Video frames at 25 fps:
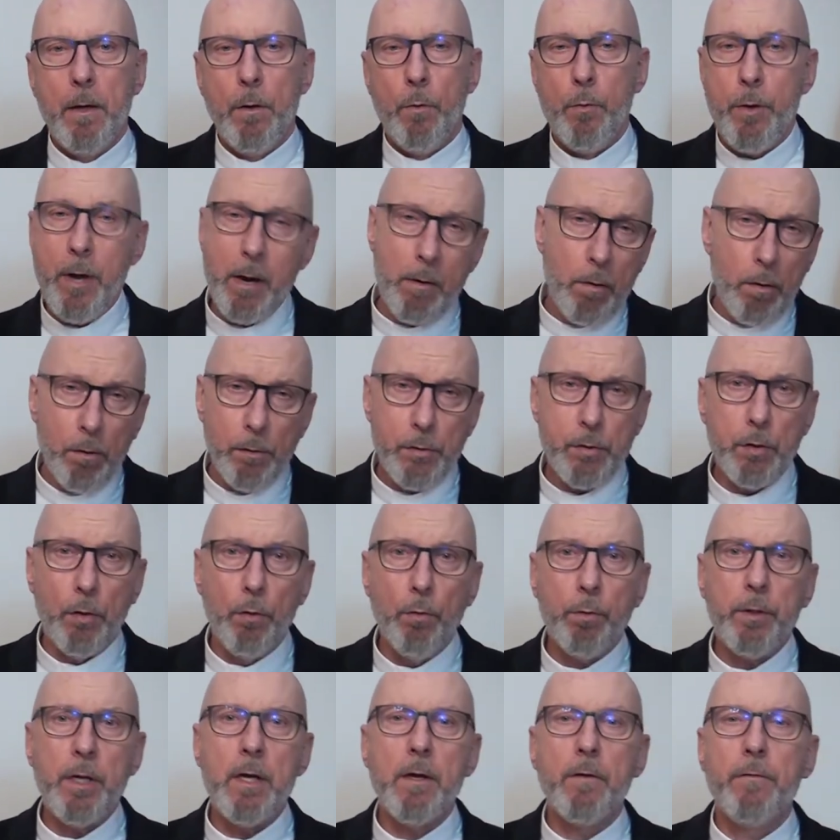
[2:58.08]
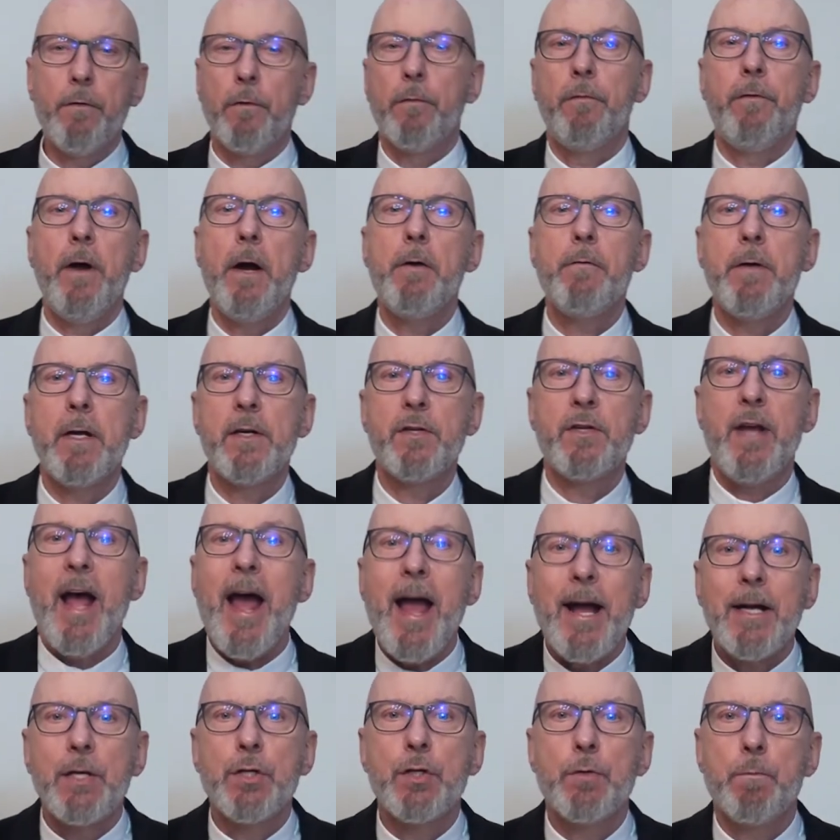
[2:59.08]
We are also looking for various
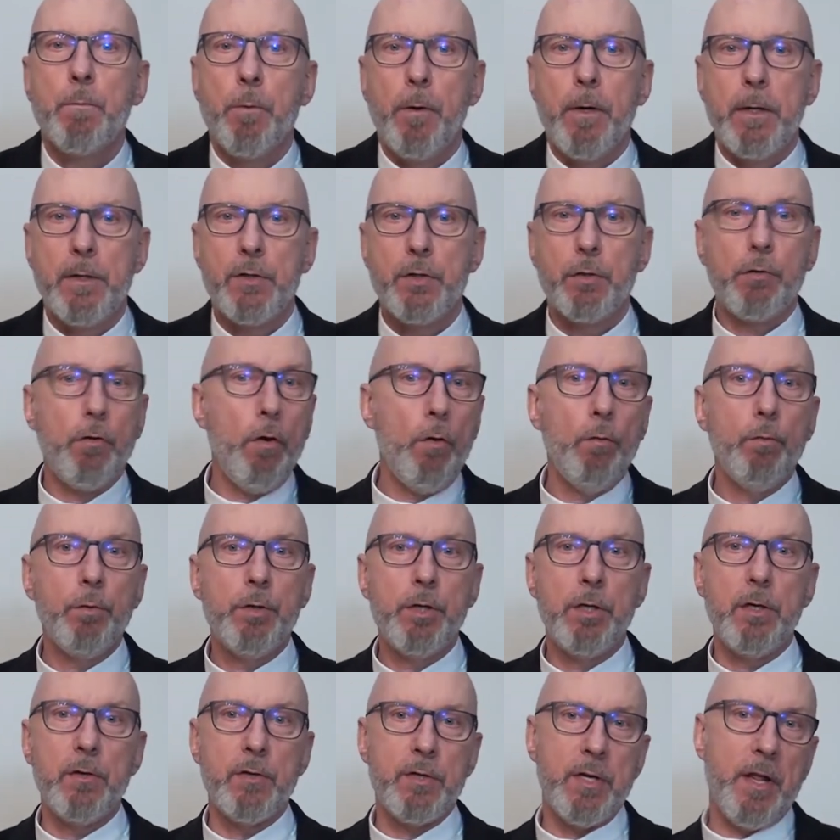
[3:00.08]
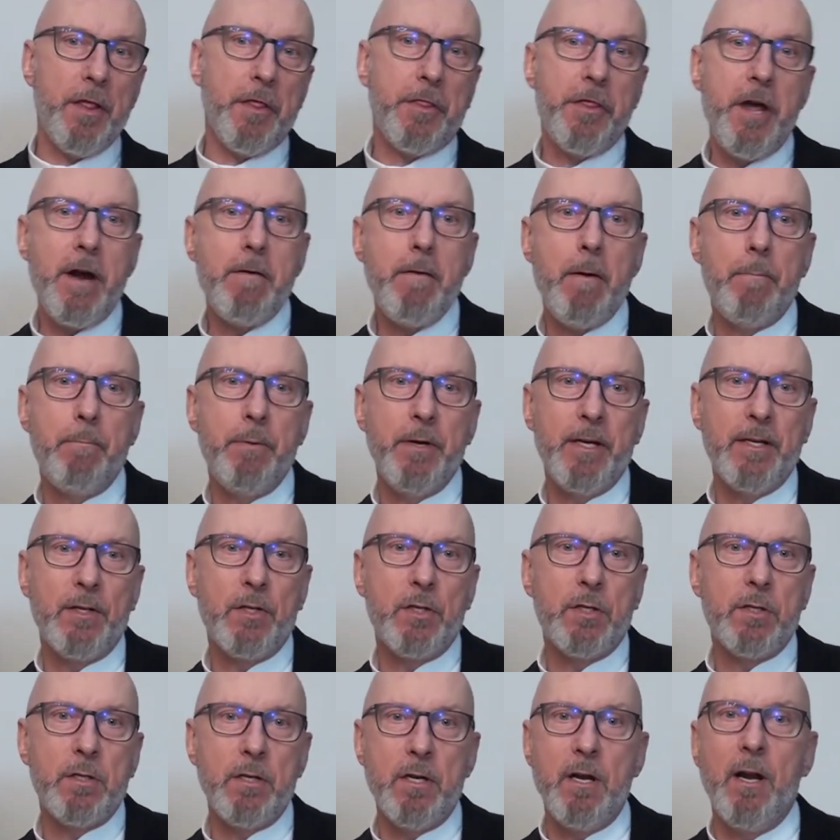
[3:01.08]
experts, coaches, and
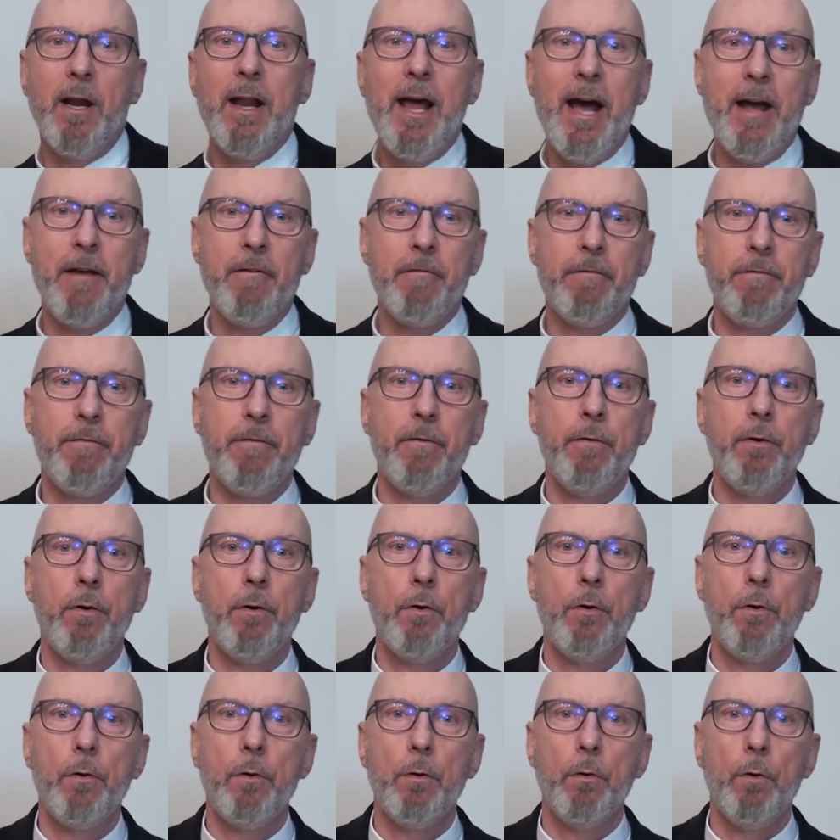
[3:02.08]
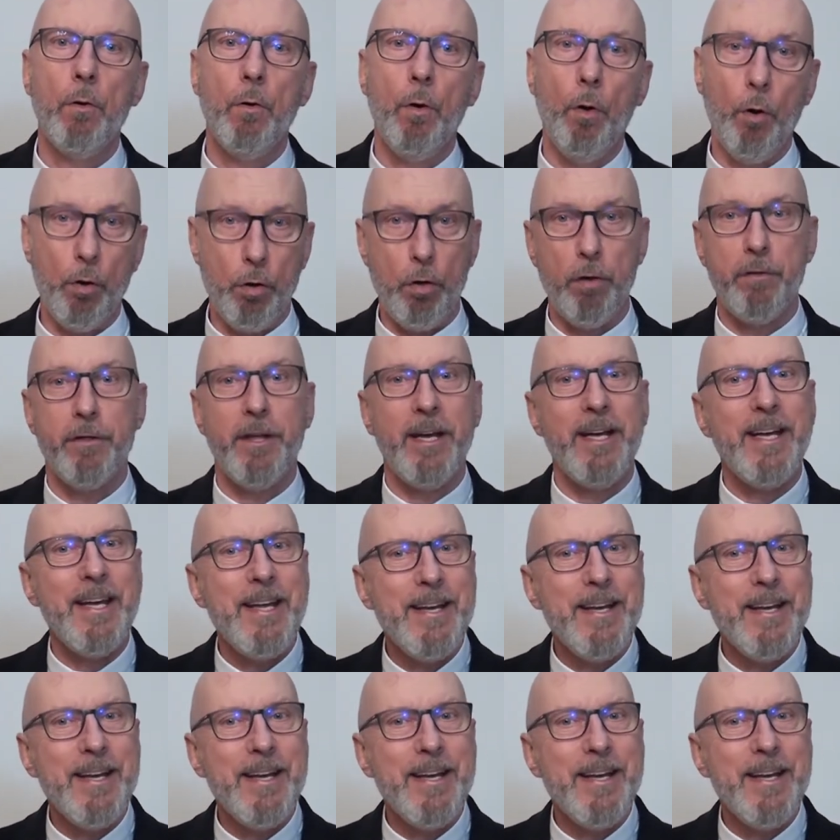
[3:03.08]
therapists in life or on the